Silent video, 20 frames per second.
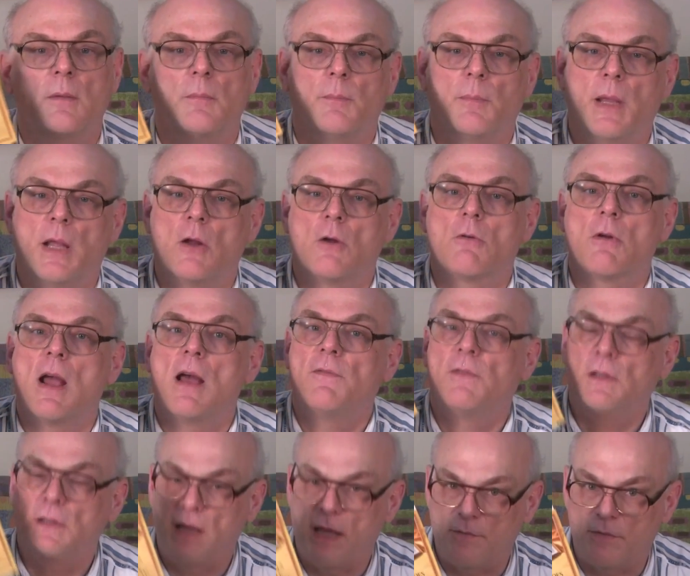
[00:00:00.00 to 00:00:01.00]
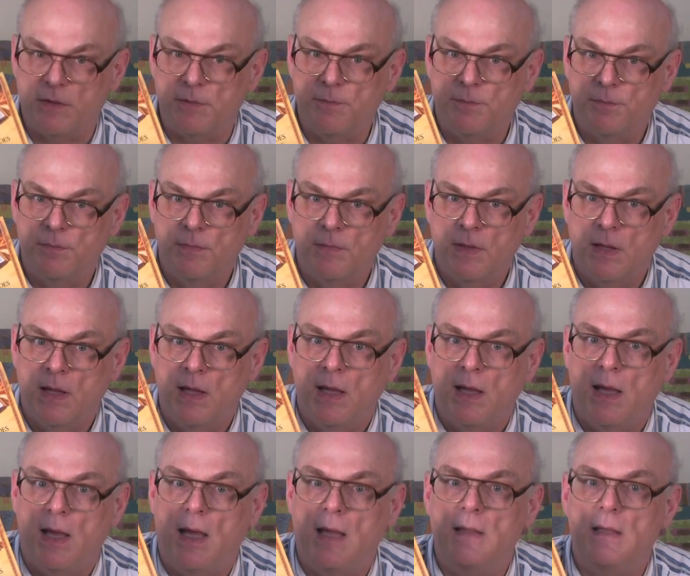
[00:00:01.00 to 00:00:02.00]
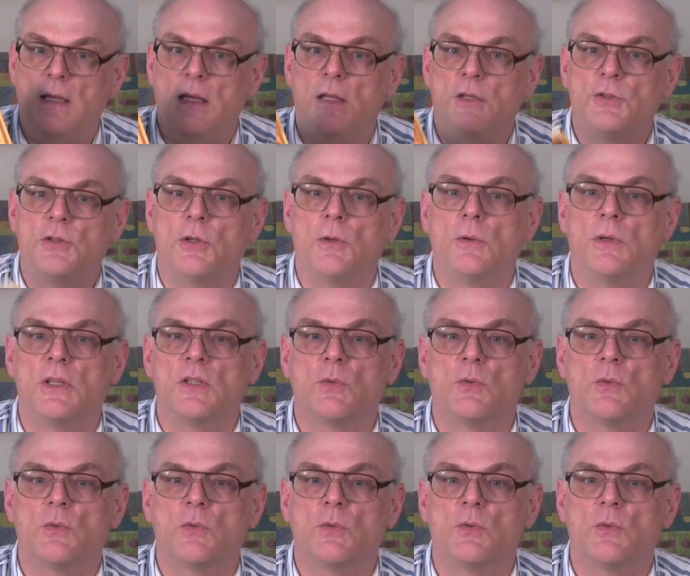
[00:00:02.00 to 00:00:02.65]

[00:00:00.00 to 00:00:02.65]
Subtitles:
paragraph 11, and the issue